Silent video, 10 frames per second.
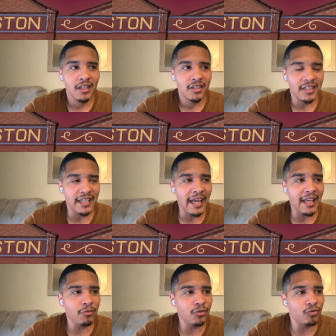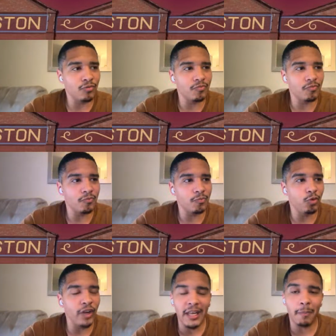So yeah, it was
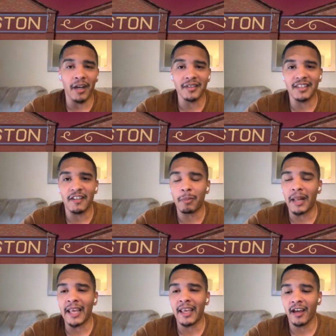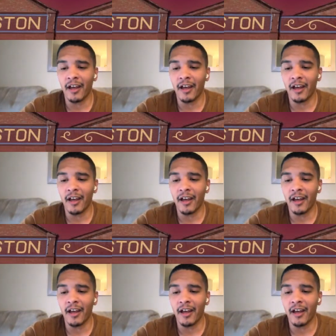really positive play.